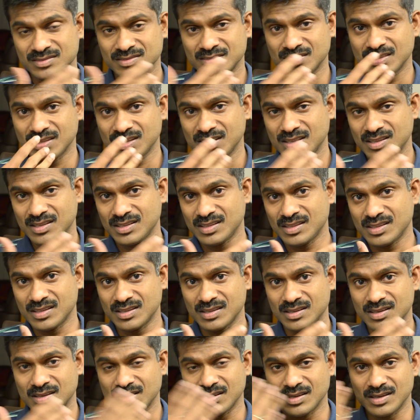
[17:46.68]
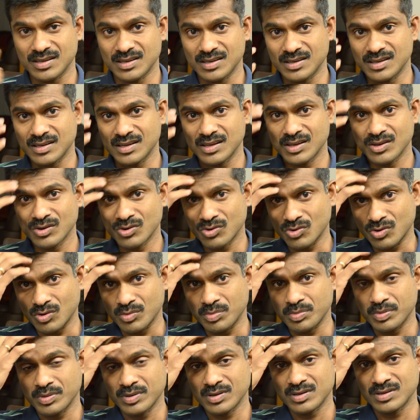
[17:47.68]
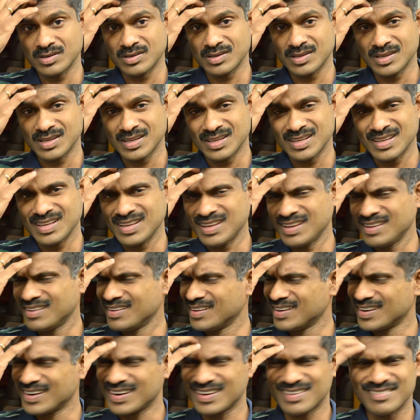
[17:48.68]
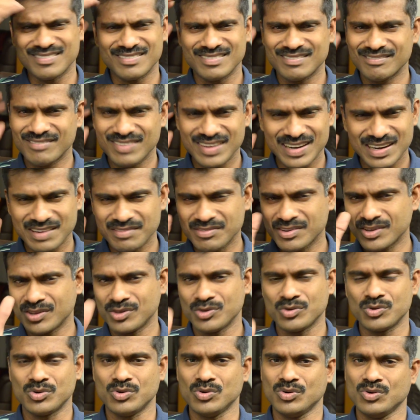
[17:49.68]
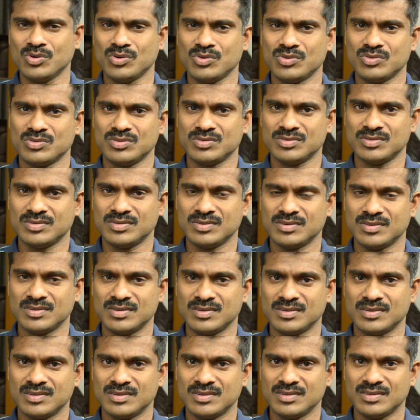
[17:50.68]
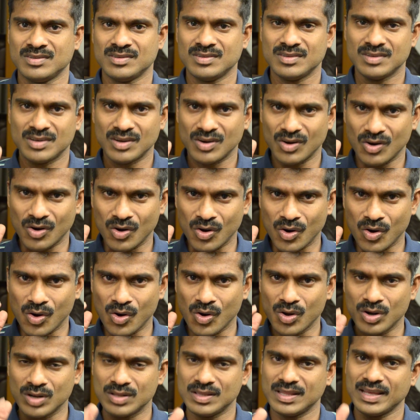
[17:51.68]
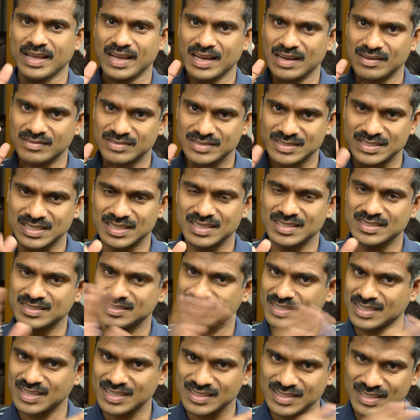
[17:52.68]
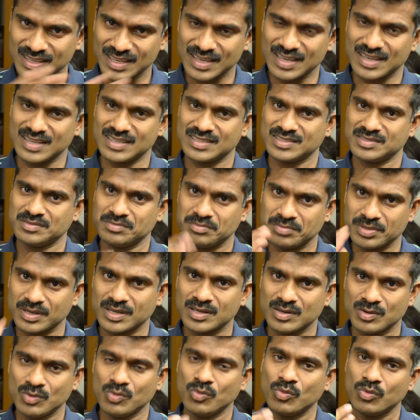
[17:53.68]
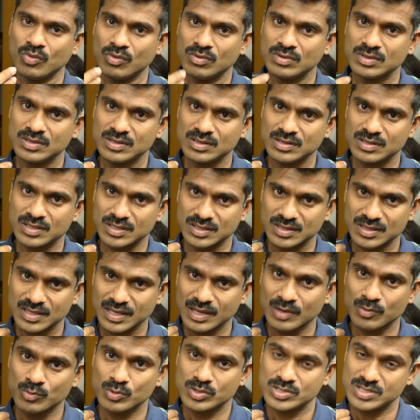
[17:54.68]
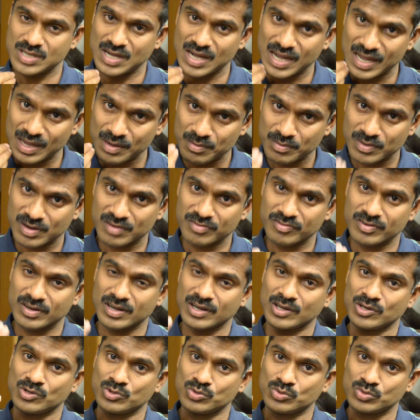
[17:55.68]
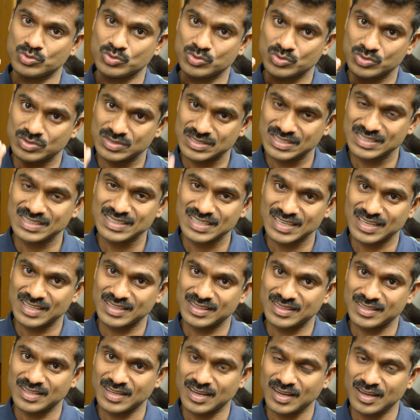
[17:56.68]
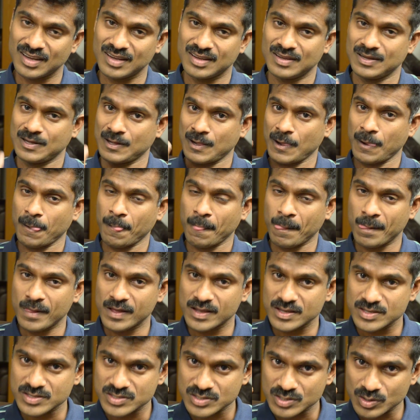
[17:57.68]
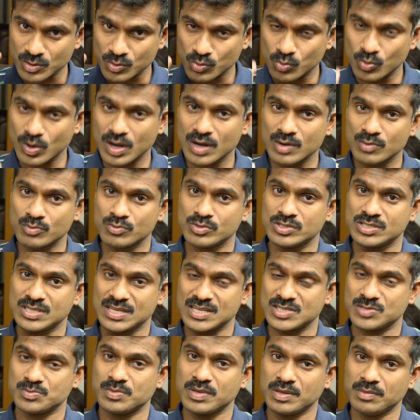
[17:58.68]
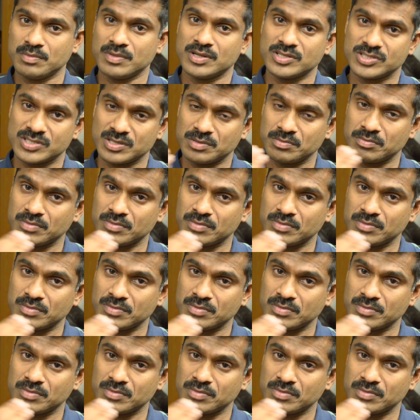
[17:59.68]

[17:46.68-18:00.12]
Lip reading: in Europe, wherever you go, all they have said is nothing else but the thing which I am referring to, Siddhanta, is the one which has been mentioned